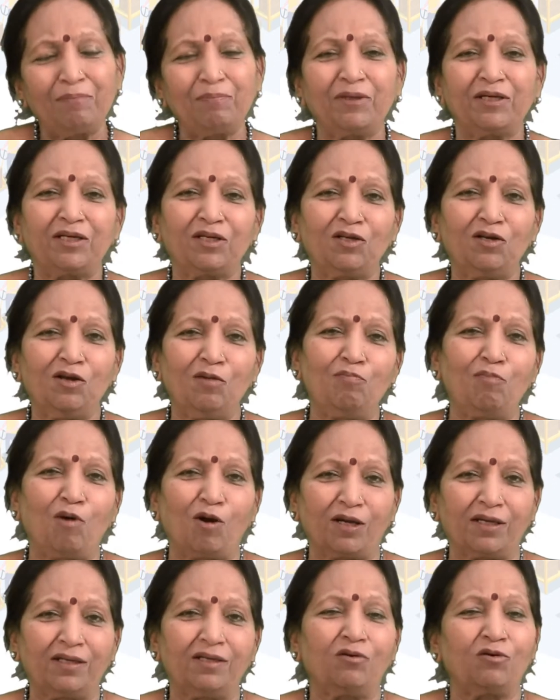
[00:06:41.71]
particular
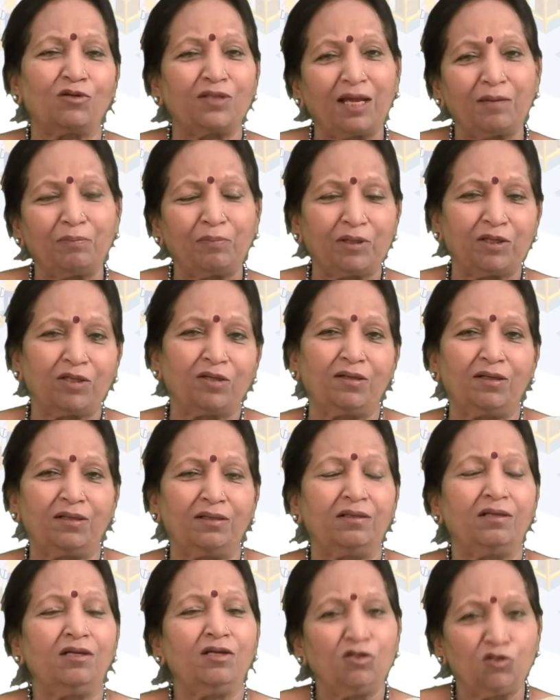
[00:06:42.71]
pocket or that particular